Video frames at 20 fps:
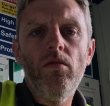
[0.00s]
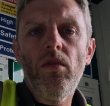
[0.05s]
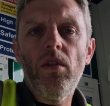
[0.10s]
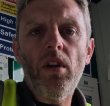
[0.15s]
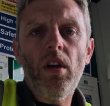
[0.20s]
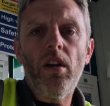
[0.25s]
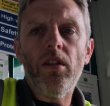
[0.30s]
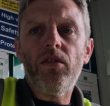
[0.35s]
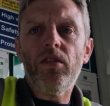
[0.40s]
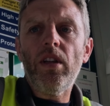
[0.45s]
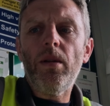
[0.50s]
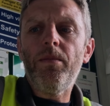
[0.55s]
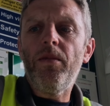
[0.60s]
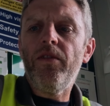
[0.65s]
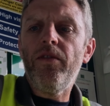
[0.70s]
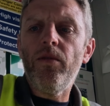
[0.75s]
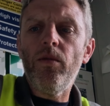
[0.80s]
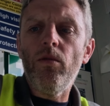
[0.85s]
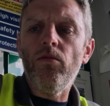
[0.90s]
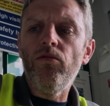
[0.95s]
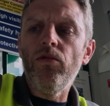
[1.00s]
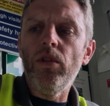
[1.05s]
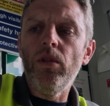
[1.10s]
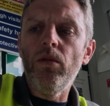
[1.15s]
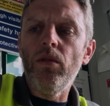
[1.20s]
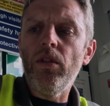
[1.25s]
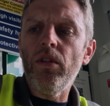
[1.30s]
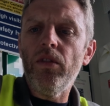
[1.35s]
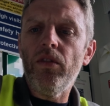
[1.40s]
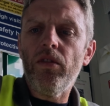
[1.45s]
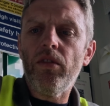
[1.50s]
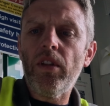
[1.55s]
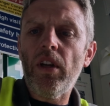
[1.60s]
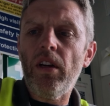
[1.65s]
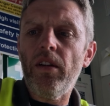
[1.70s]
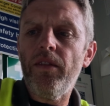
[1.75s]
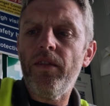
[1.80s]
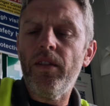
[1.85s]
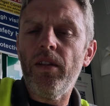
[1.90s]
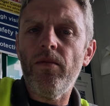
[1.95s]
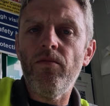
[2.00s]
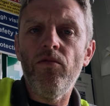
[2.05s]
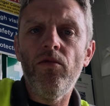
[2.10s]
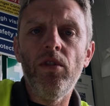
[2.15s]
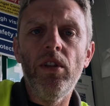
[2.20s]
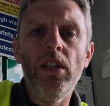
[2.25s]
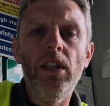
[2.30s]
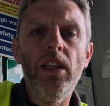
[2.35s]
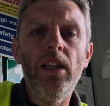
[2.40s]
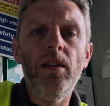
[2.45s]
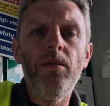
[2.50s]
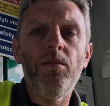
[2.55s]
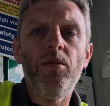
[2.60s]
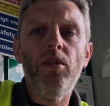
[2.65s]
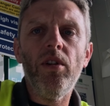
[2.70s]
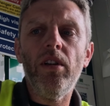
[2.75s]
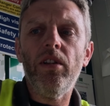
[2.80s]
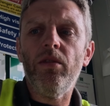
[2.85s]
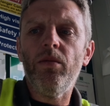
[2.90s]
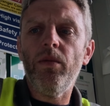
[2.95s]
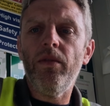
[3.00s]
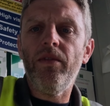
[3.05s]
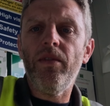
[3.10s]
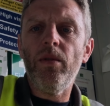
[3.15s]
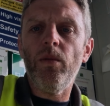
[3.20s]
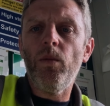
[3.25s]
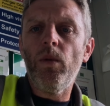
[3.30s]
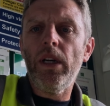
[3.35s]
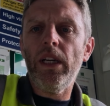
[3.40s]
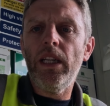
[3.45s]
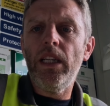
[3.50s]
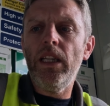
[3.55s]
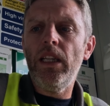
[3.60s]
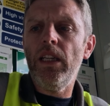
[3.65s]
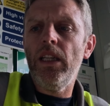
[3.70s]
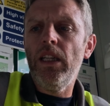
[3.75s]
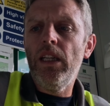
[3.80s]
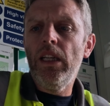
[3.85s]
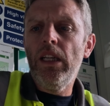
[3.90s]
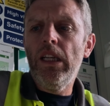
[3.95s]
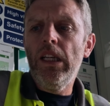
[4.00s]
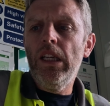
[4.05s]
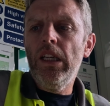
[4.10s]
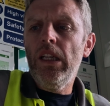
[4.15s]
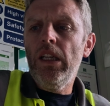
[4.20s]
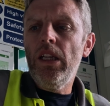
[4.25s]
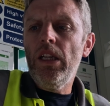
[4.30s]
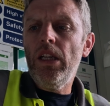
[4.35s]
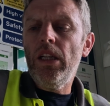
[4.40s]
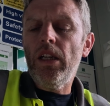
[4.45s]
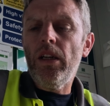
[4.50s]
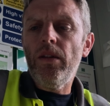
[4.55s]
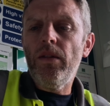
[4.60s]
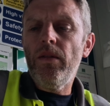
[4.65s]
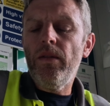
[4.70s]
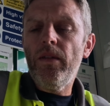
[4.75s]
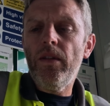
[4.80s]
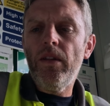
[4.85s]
Like I said before, real good stuff, and I'm really impressed with the way, you know,